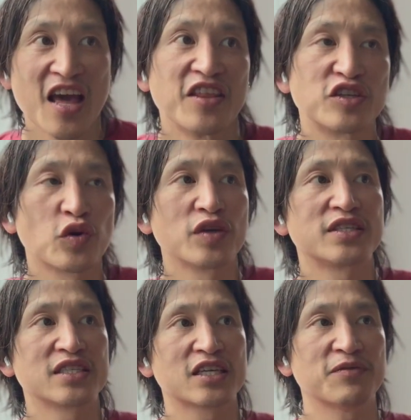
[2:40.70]
The choice
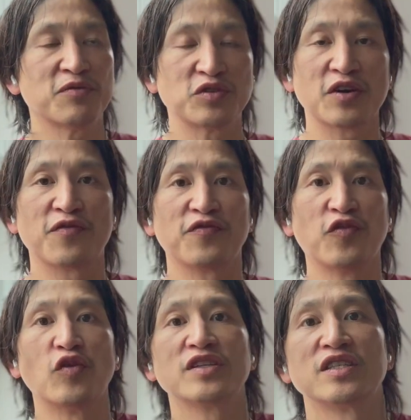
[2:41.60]
doesn't come from trying to
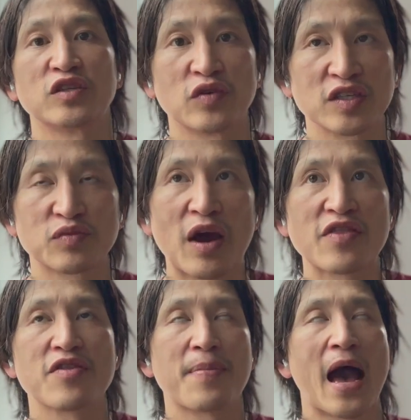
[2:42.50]
force a choice,
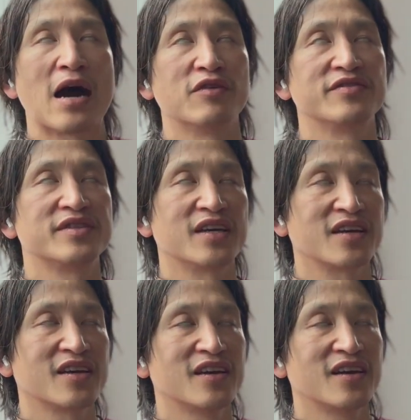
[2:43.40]
rather the power of saying,
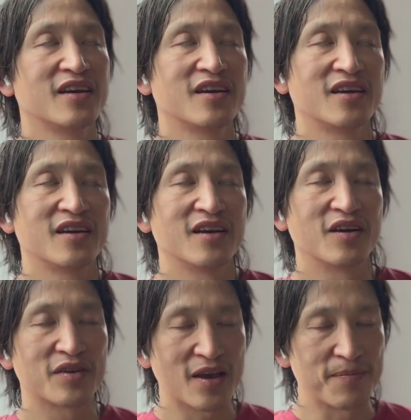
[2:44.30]

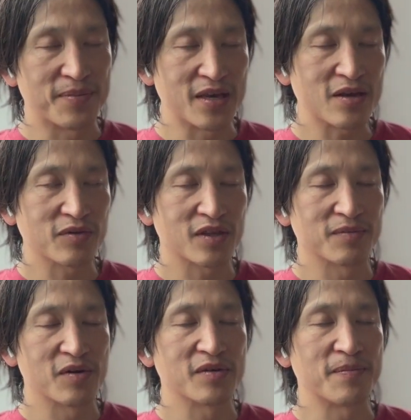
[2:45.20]
okay, I'm being with the
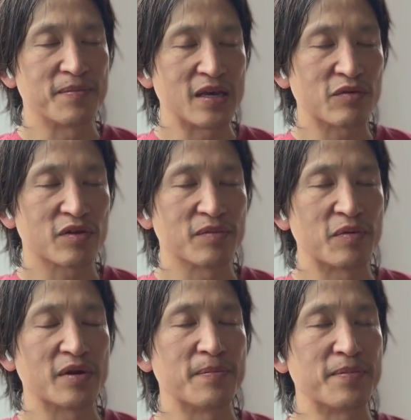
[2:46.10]
moment, I'm being with the
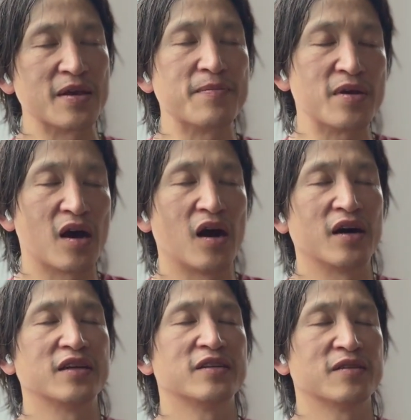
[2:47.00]
moment, I'm being
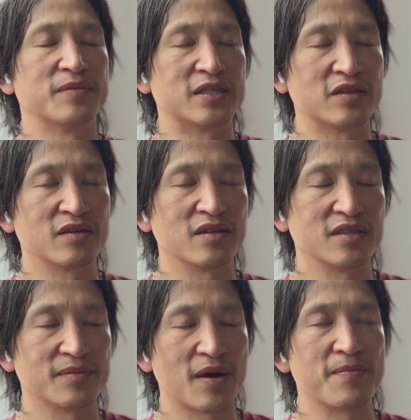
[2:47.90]
beyond the
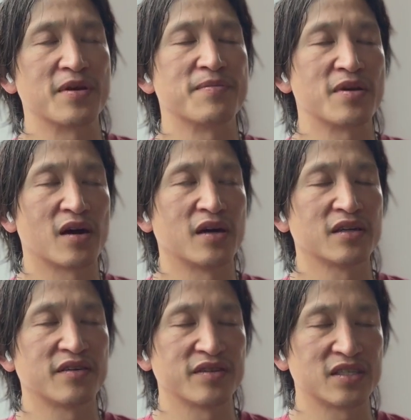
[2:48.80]
materialism, I'm being beyond
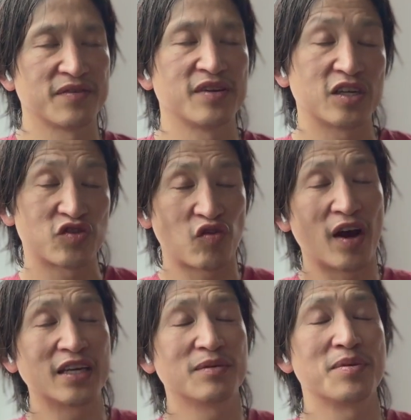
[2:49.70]
all this stuff, not
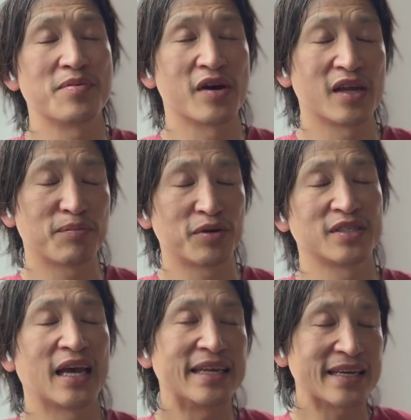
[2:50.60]
trying to be beyond, not
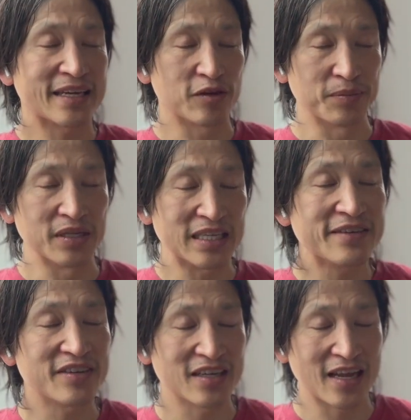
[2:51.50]
pretending I don't
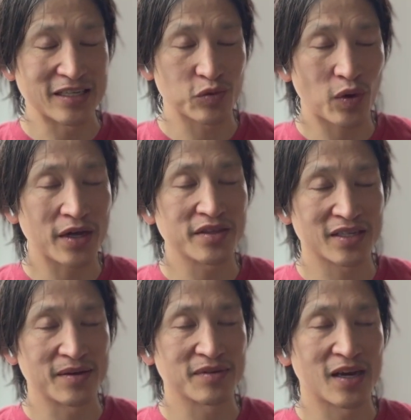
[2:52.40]
believe in it as well at the
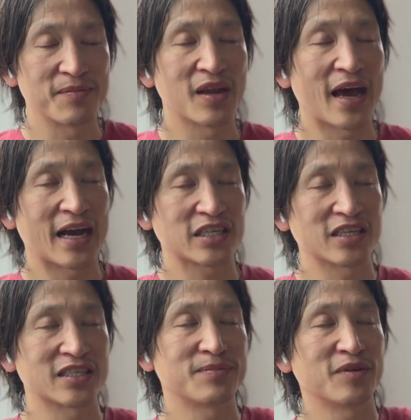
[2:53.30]
same time, but actually
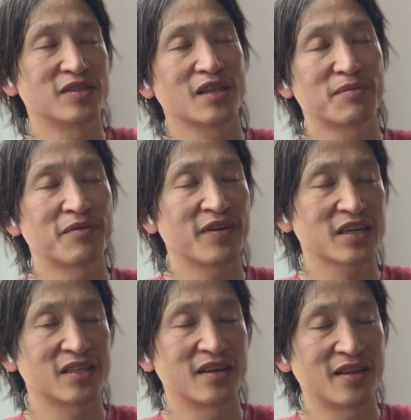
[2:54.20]
experiencing the perfection.